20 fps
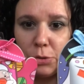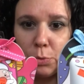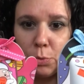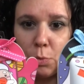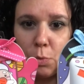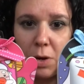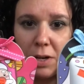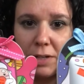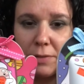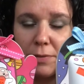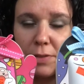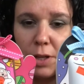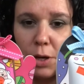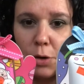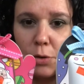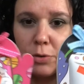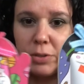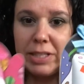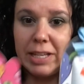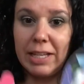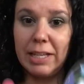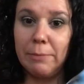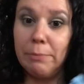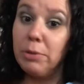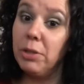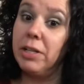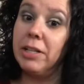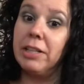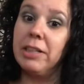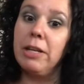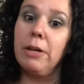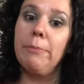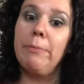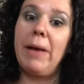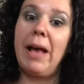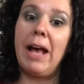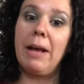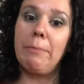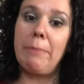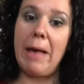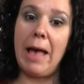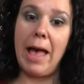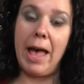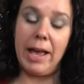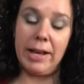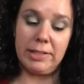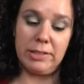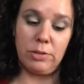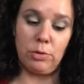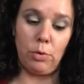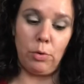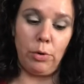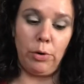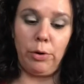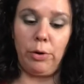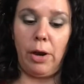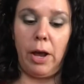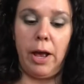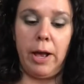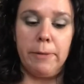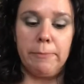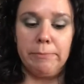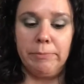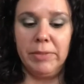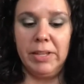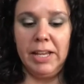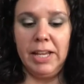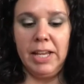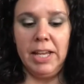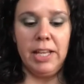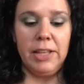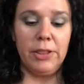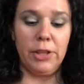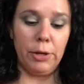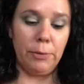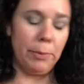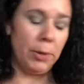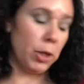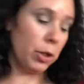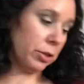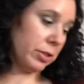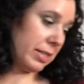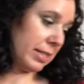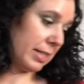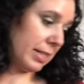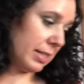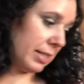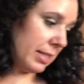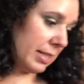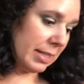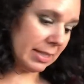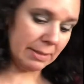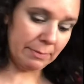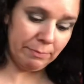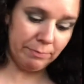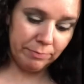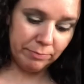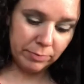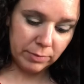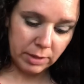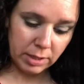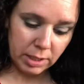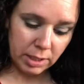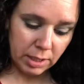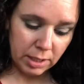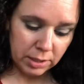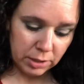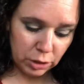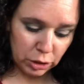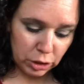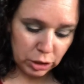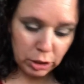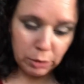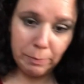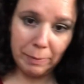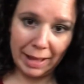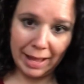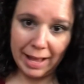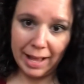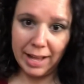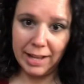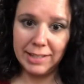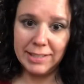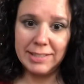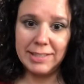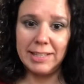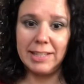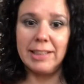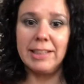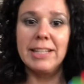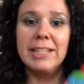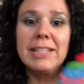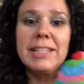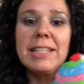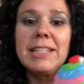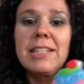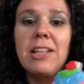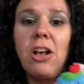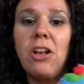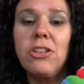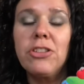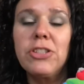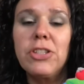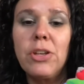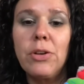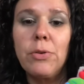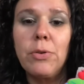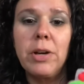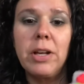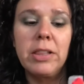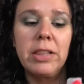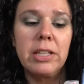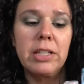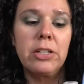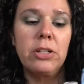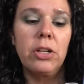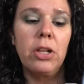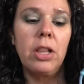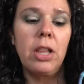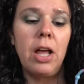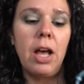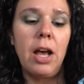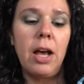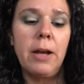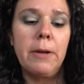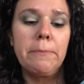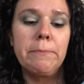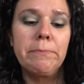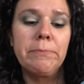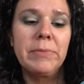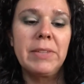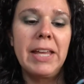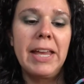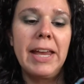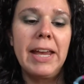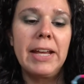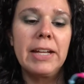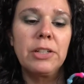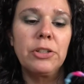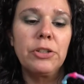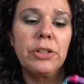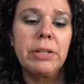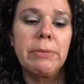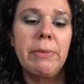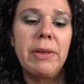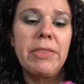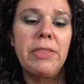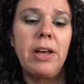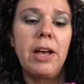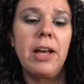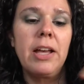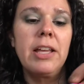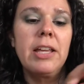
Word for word: one of those. They can put in their backpacks or um, their purses, their little bags. And this is also a little um, hand cream. I thought